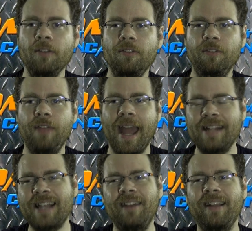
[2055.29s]
That
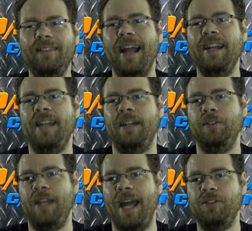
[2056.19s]
it's kind of like a lie
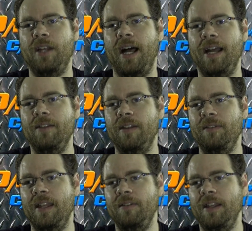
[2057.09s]
detector test,
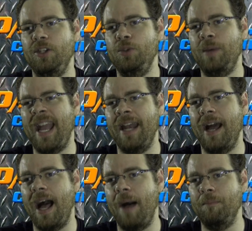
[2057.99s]
that you
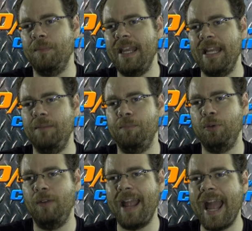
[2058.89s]
can
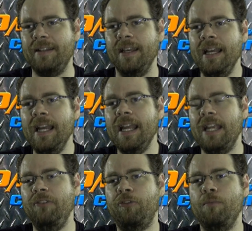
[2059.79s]
implant
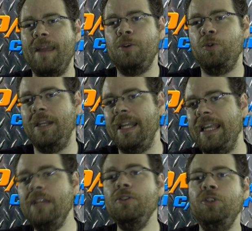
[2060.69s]
information
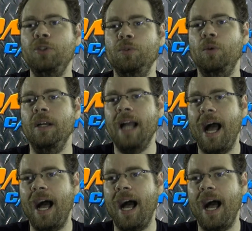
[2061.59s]
into